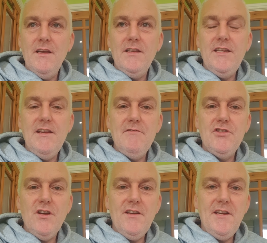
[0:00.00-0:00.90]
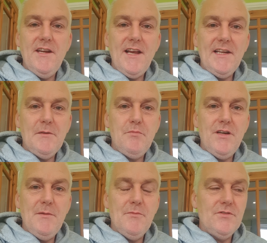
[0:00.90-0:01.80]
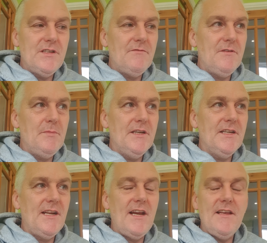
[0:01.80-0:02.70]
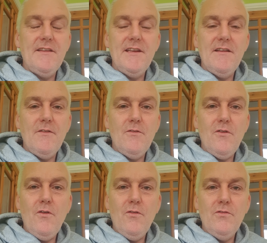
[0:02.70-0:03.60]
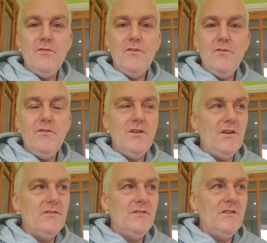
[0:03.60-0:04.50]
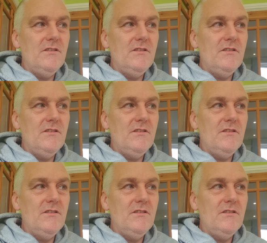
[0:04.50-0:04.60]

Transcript: year of joining it, I had pretty much every big one out of there, all on.